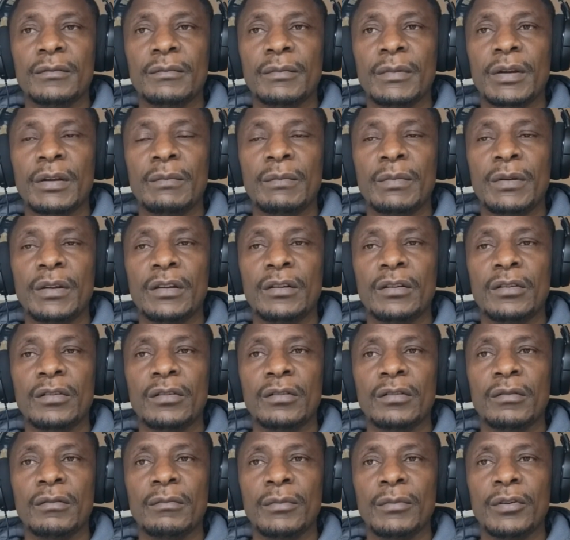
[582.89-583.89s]
maybe
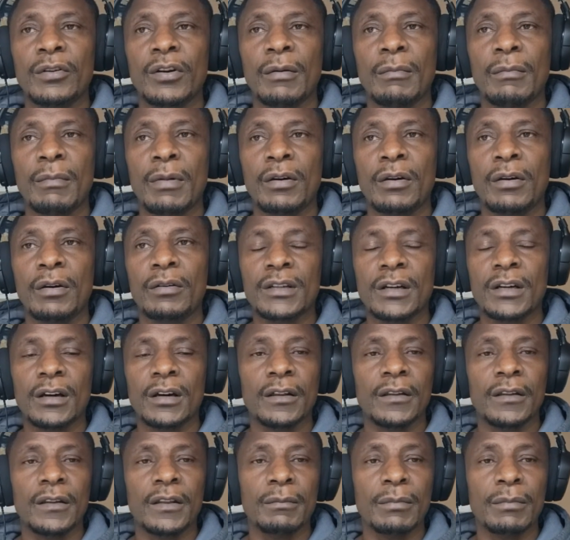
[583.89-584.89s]
know more about
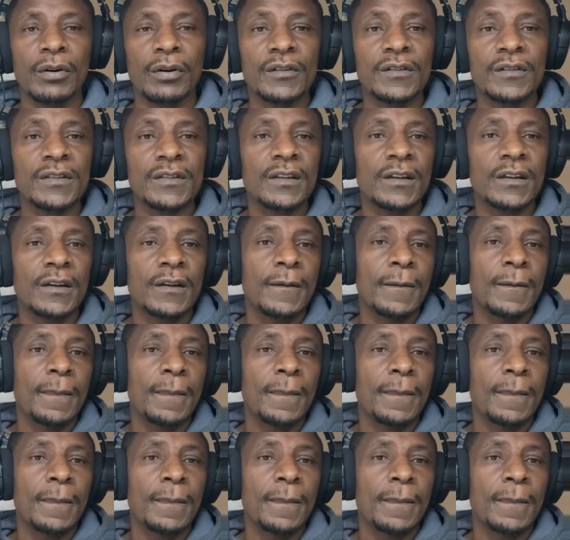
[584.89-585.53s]
the bonds,